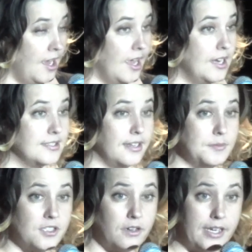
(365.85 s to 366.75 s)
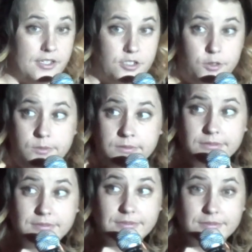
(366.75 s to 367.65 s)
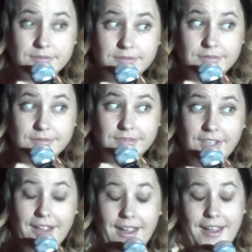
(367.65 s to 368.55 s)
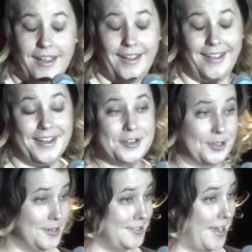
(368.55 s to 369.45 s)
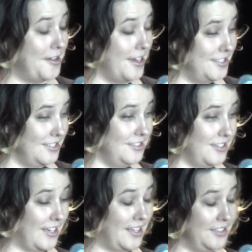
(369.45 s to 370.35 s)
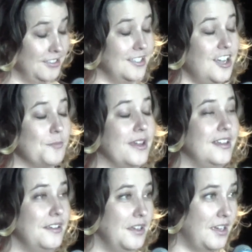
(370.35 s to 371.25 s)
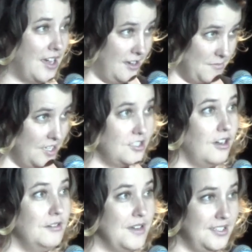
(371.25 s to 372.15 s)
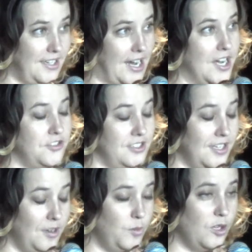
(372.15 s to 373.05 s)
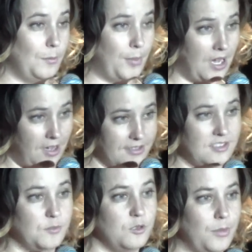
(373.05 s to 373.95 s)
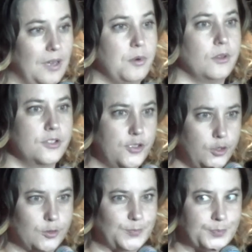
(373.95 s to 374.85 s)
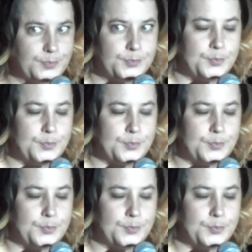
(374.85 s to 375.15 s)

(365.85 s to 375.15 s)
And I say, I'm sorry, I do? And it turns out, I looked it up, and on my chart, my psychiatrist had put possible bipolar 2.